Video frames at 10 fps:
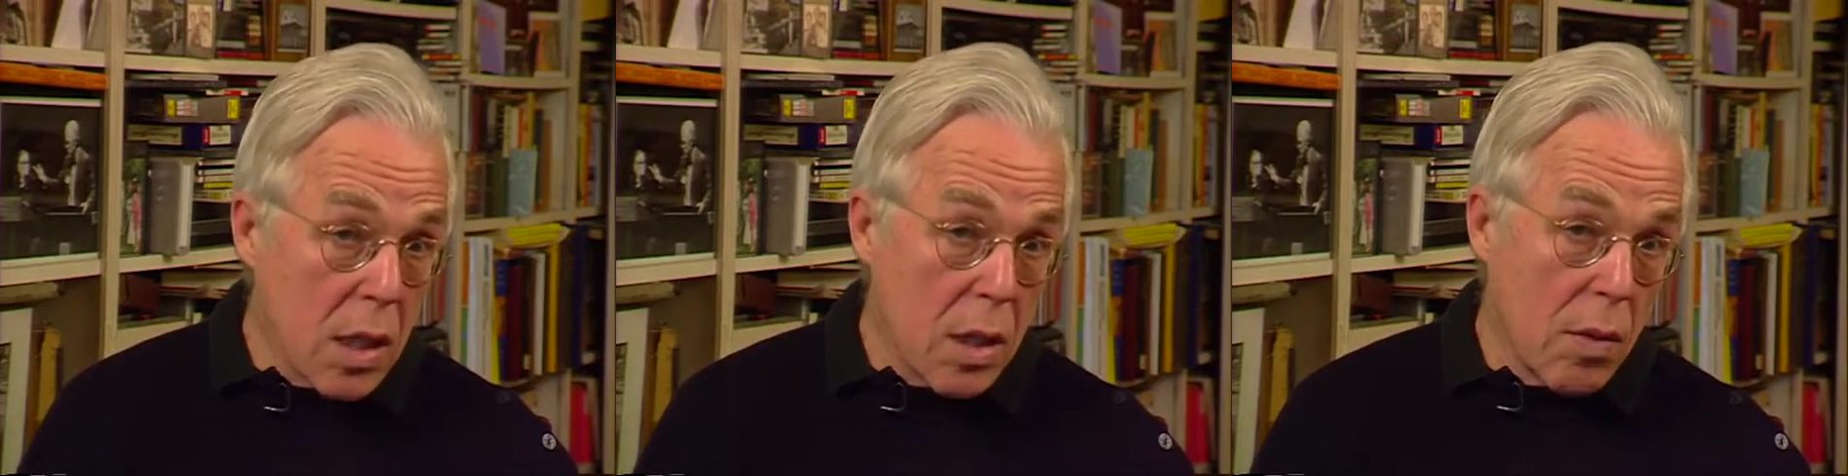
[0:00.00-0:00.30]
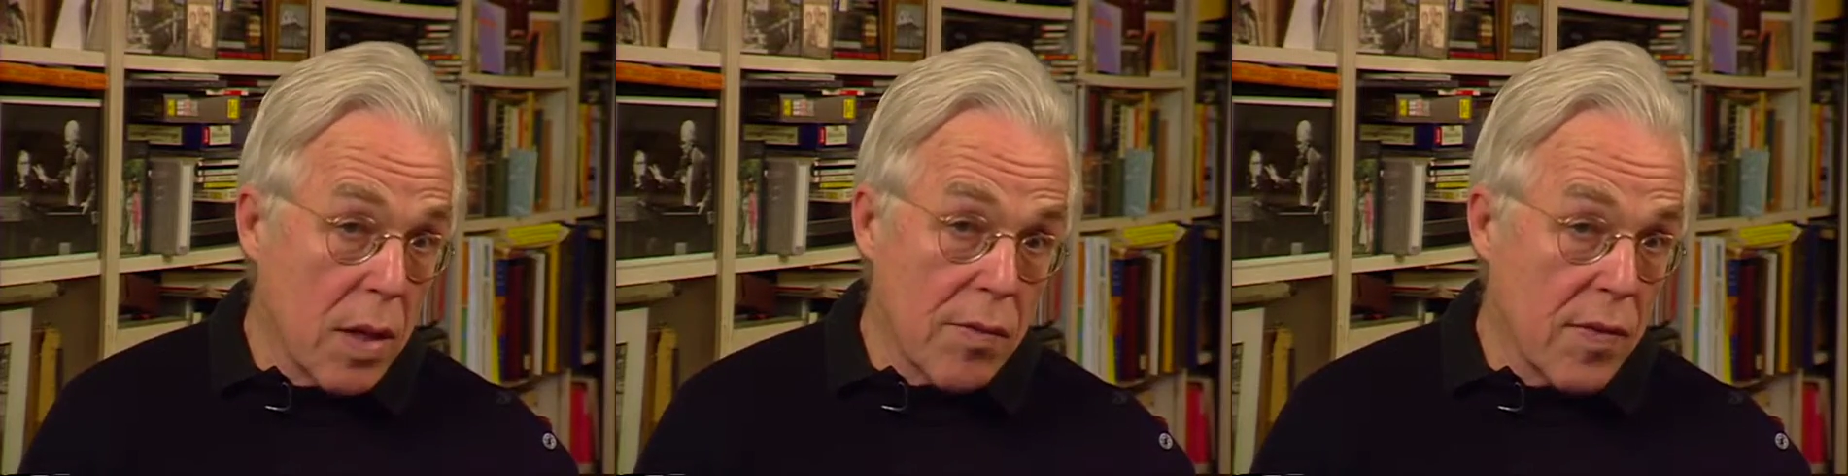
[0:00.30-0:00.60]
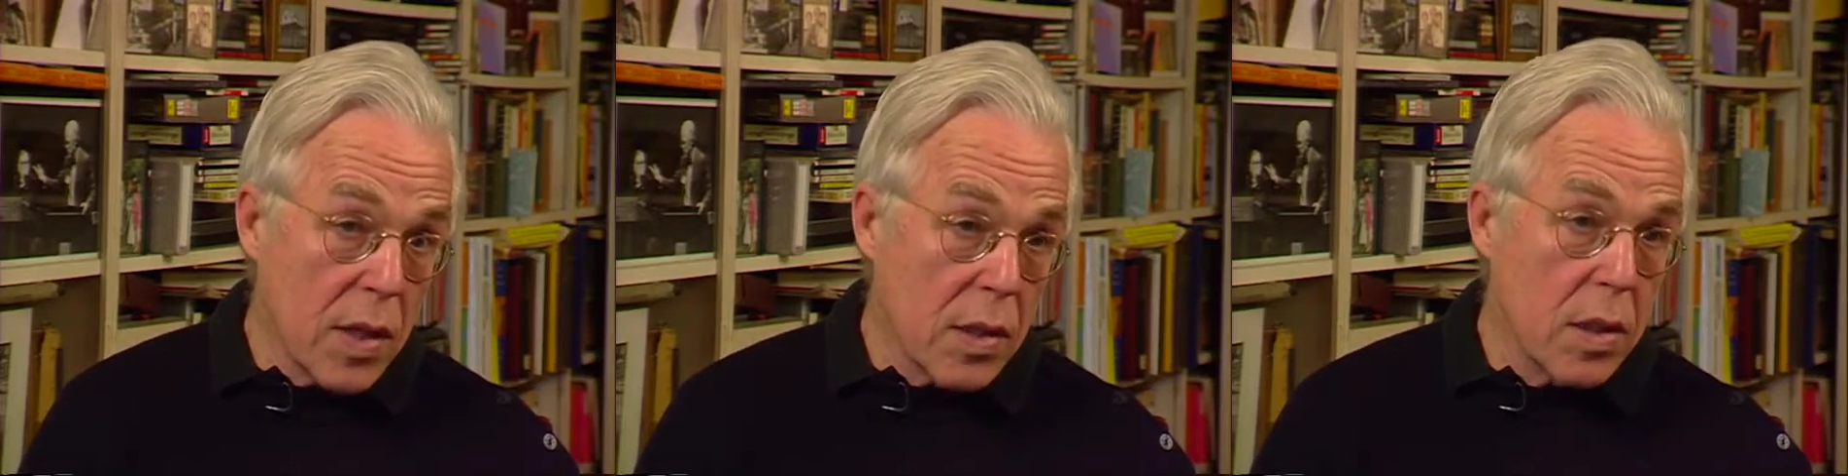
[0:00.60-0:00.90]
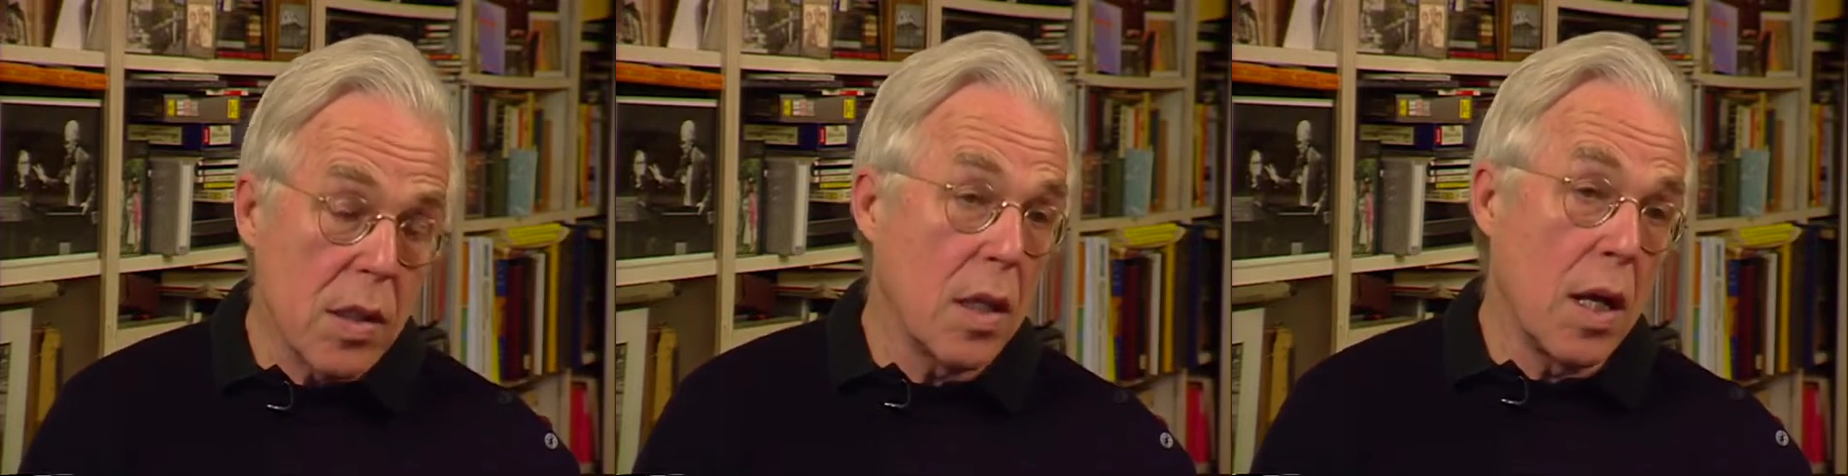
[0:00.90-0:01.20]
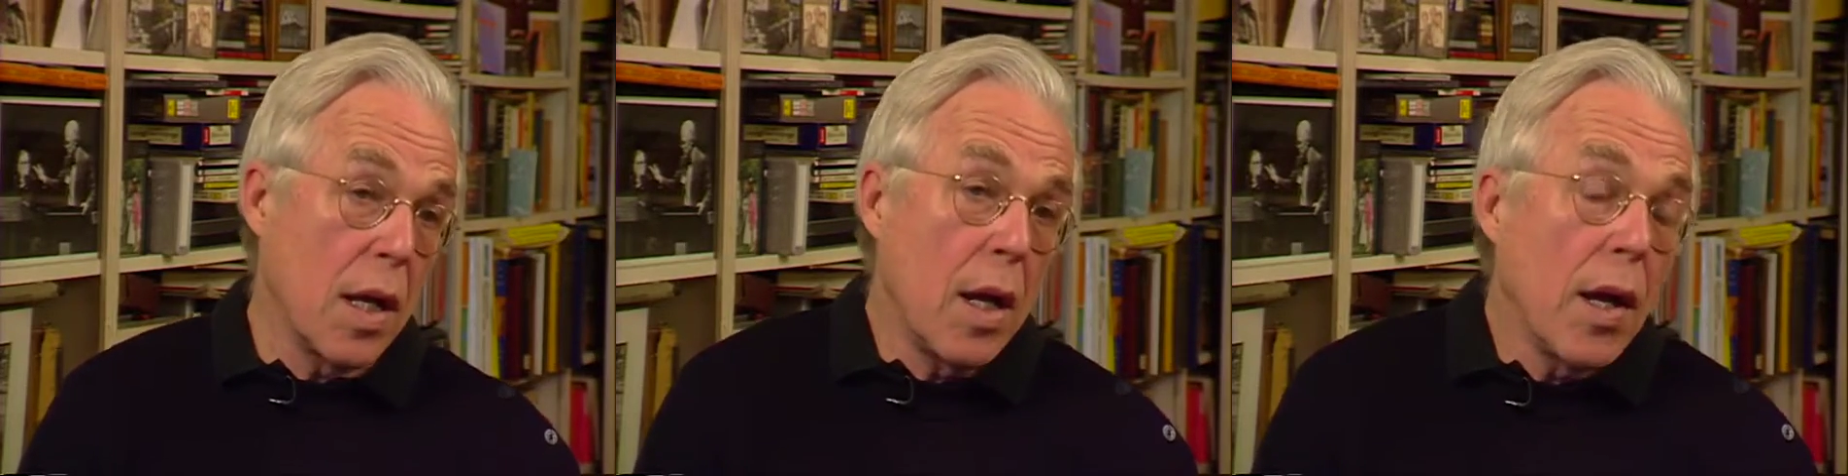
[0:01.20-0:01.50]
you know, I felt,
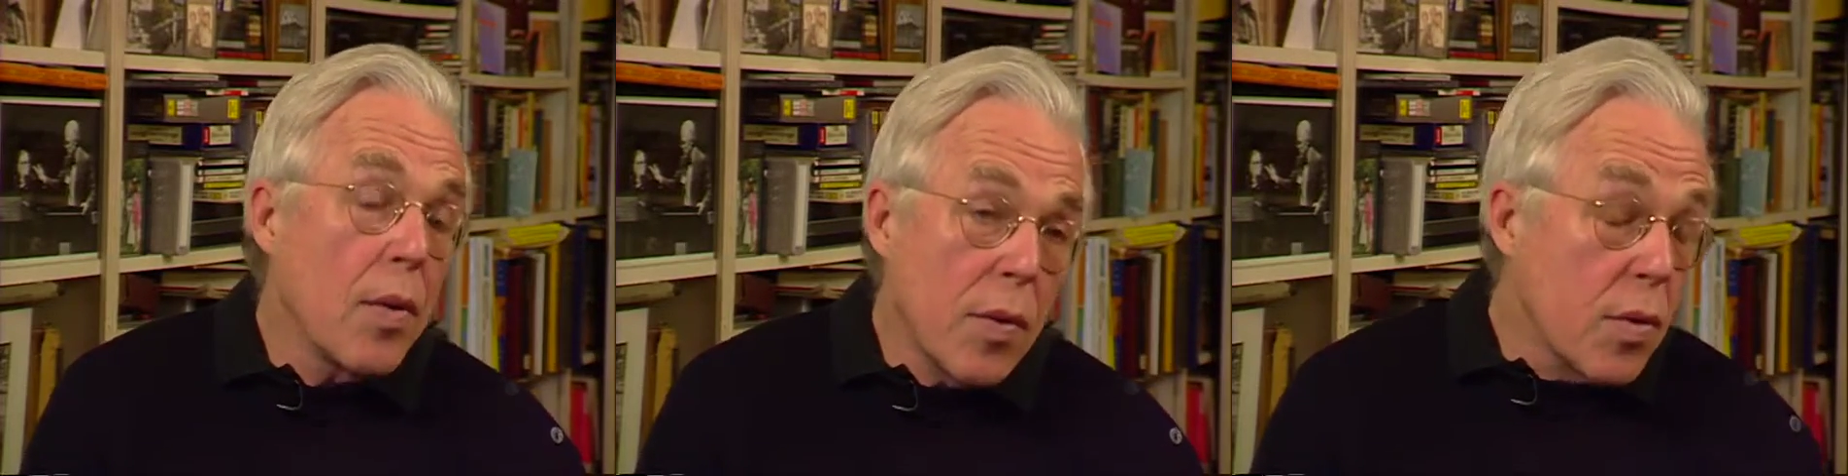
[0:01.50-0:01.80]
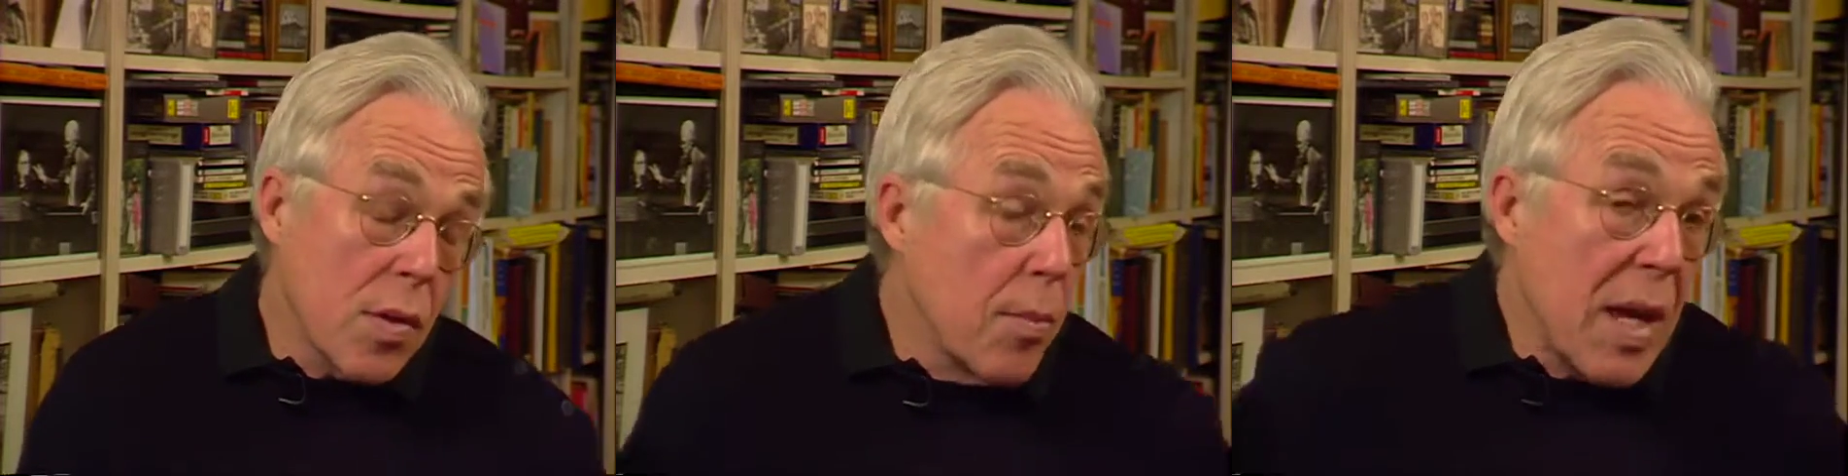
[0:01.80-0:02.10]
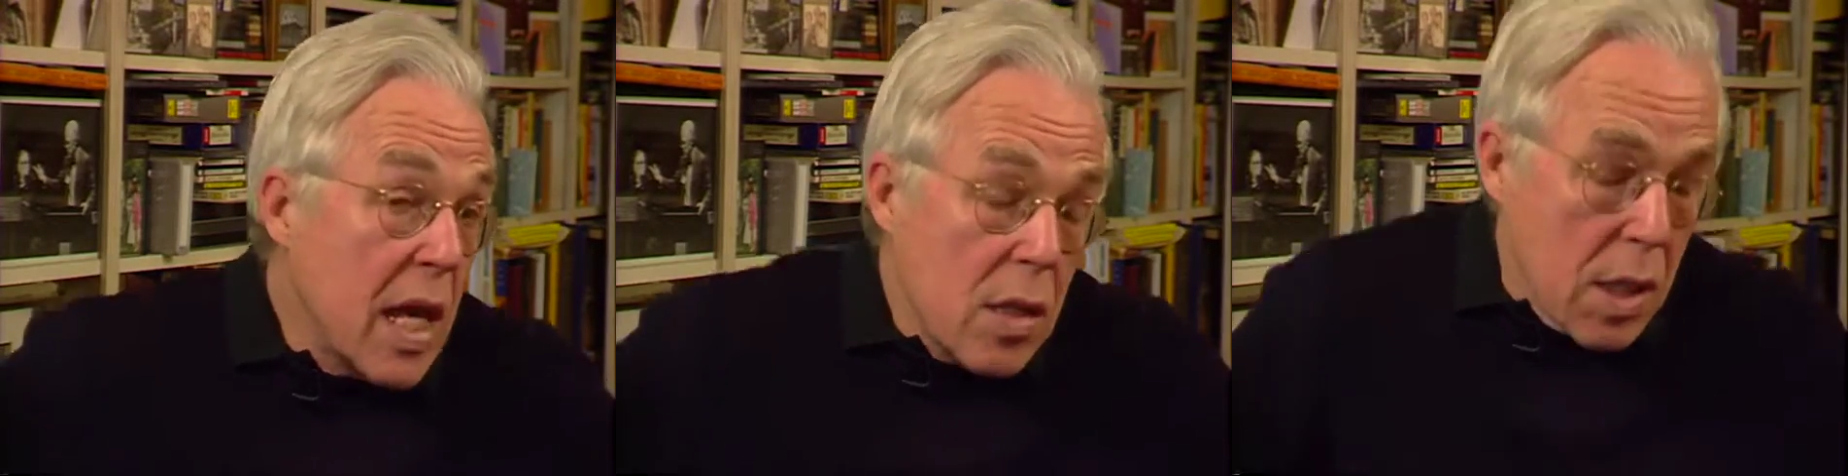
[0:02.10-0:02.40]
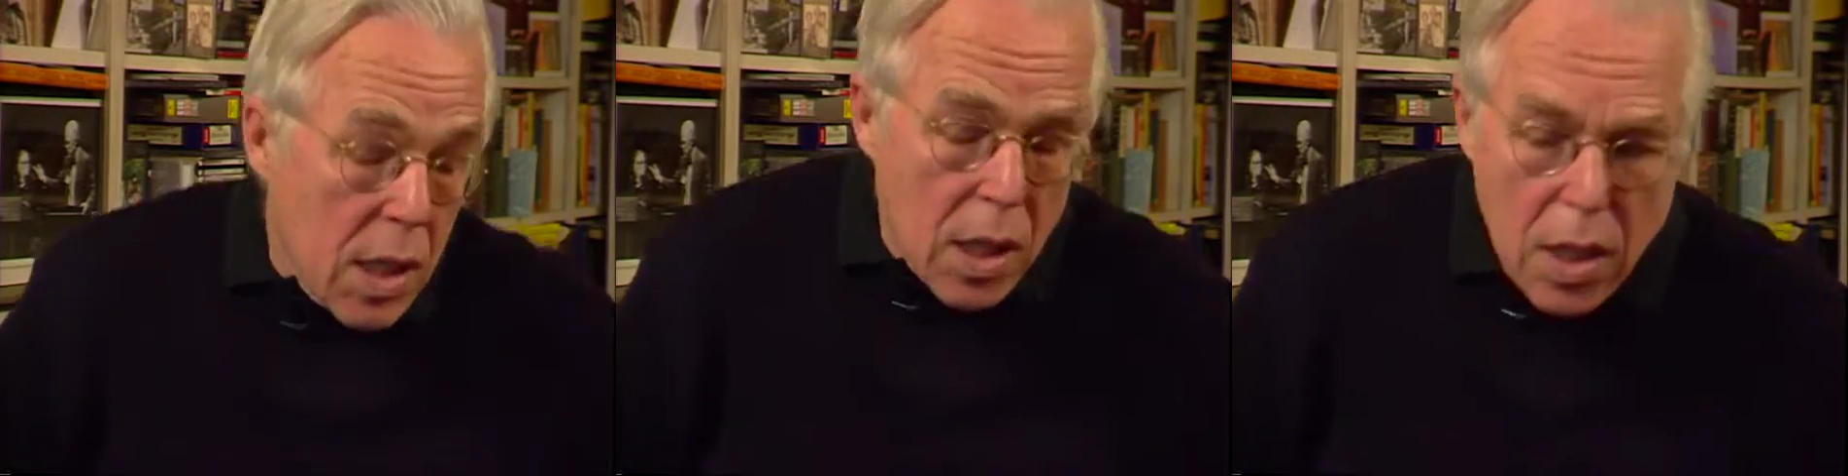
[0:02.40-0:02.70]
it was amazing.